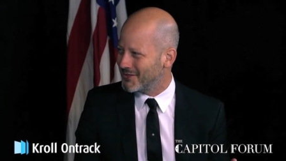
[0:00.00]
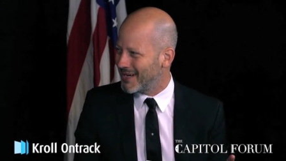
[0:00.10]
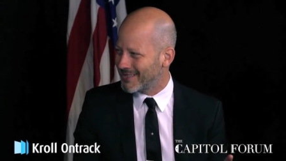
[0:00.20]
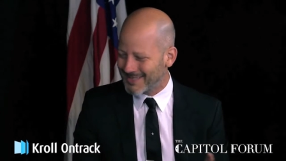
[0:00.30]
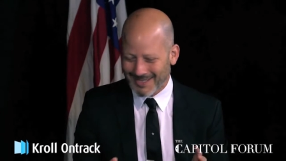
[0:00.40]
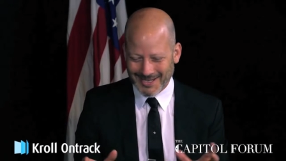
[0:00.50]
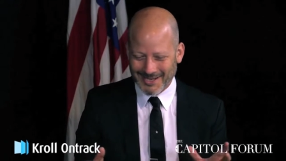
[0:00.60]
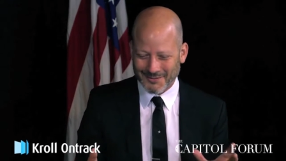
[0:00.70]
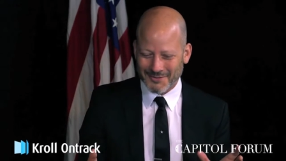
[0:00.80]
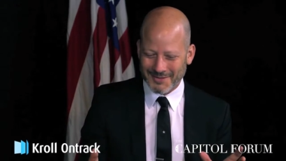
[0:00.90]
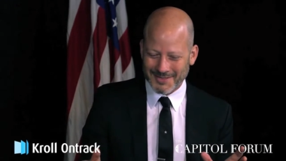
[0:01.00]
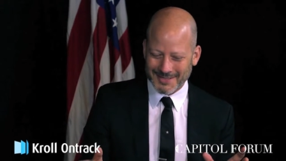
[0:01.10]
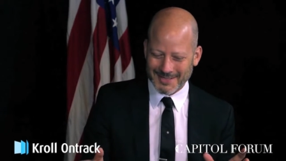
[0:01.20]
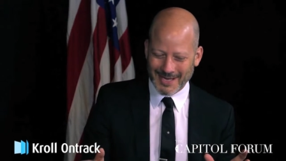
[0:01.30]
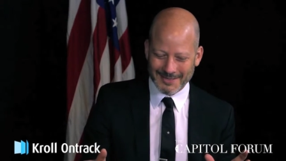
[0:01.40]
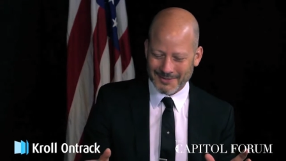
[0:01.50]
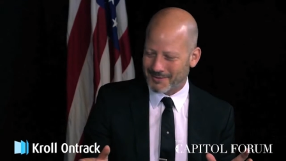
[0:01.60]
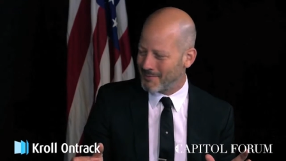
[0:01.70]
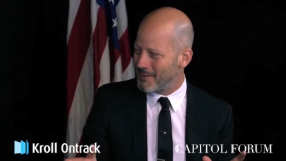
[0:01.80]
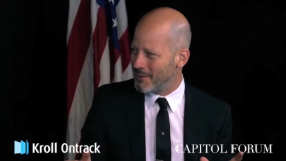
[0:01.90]
chance of success,
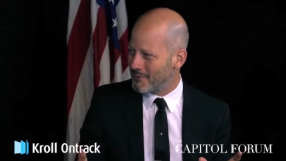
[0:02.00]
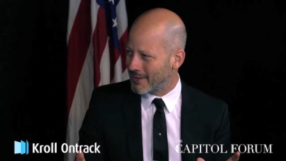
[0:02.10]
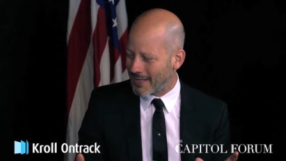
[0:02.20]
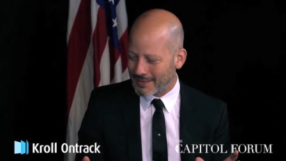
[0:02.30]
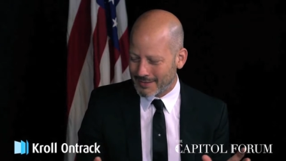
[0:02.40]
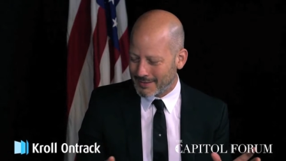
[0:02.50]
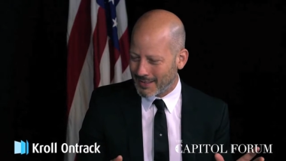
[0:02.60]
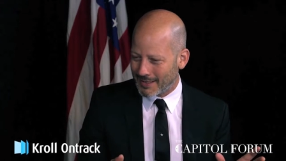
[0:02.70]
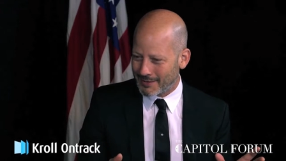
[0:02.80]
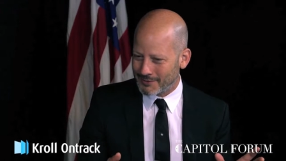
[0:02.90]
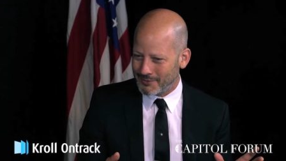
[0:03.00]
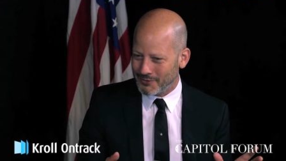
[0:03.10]
or maybe even less, uh,